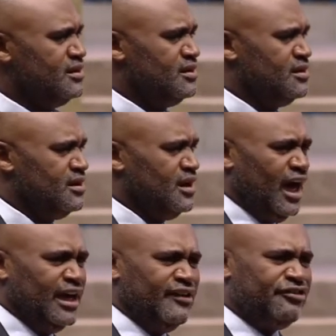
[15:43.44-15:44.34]
And if
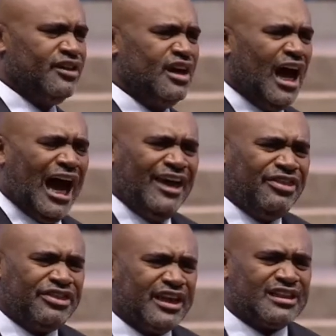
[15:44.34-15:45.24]
I think
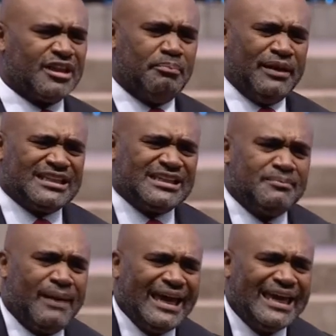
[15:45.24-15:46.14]
that blessing my
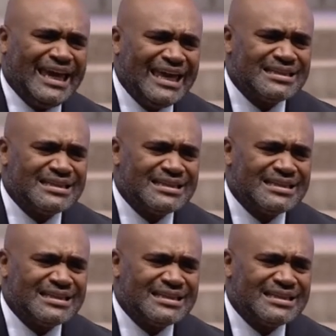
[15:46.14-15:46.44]
kids